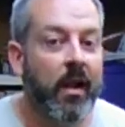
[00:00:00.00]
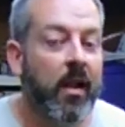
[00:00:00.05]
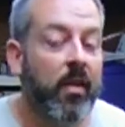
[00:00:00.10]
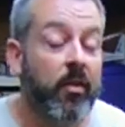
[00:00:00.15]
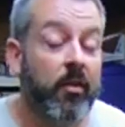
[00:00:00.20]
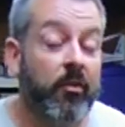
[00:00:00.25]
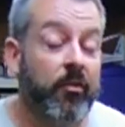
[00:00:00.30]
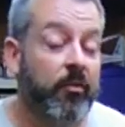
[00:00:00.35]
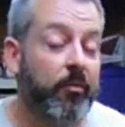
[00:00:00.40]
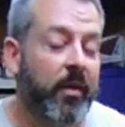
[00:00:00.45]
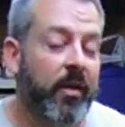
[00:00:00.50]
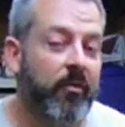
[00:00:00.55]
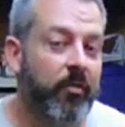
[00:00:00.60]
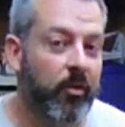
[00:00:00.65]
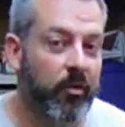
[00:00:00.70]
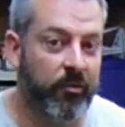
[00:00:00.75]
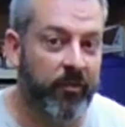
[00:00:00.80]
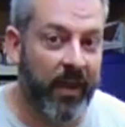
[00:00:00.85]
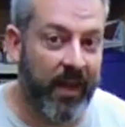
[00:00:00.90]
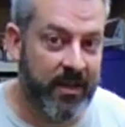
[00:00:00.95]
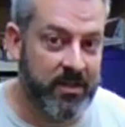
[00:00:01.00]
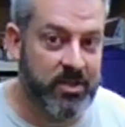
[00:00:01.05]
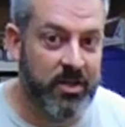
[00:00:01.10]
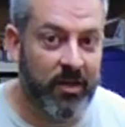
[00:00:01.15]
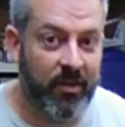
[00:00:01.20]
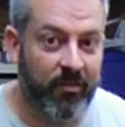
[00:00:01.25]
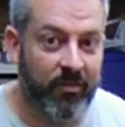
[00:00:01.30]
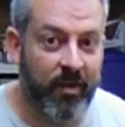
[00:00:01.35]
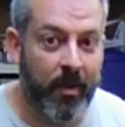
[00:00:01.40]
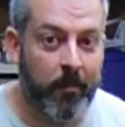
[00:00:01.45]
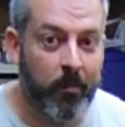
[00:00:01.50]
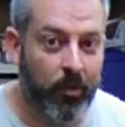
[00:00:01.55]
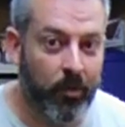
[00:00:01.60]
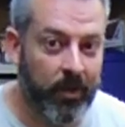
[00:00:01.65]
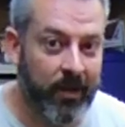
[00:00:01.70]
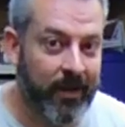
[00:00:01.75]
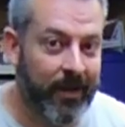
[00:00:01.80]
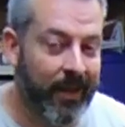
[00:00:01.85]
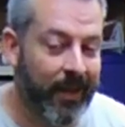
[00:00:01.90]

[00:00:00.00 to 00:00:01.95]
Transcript: This is my first engine assembly,